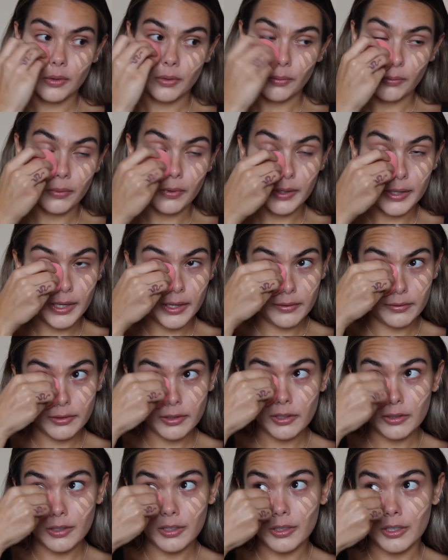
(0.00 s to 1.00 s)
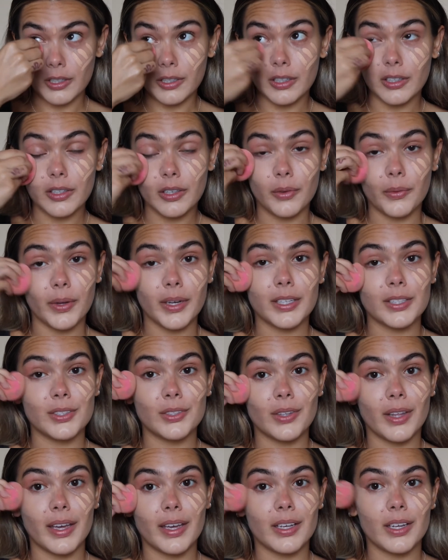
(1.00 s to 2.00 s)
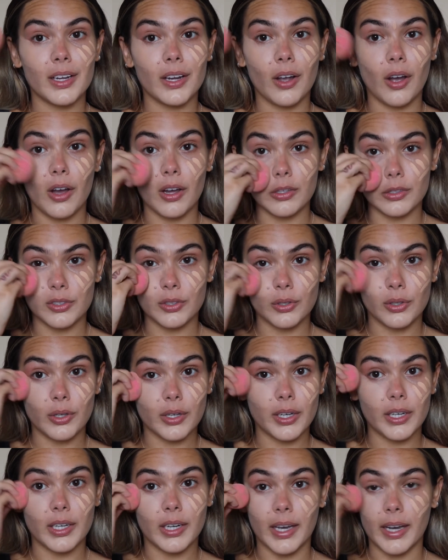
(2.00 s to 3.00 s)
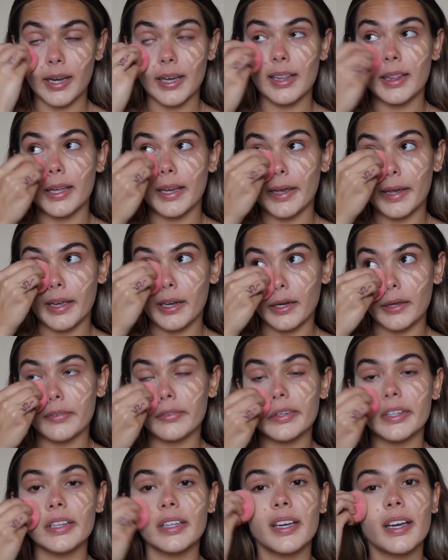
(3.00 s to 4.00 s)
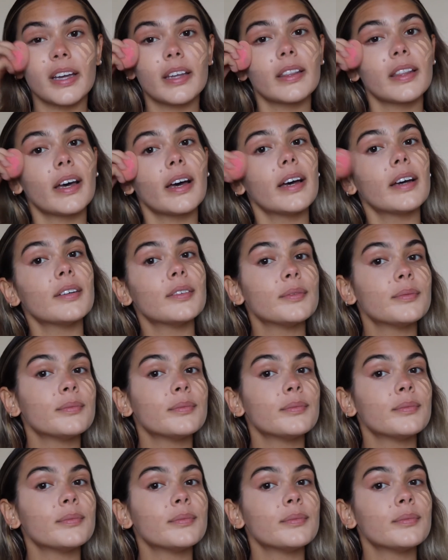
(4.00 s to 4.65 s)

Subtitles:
whatever, you know, you want to do that contour and highlight and everything like that,